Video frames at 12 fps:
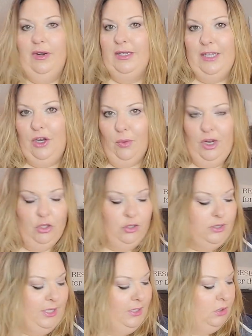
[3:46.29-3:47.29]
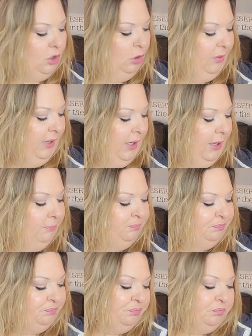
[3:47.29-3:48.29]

but it's like a regular size throw blanket.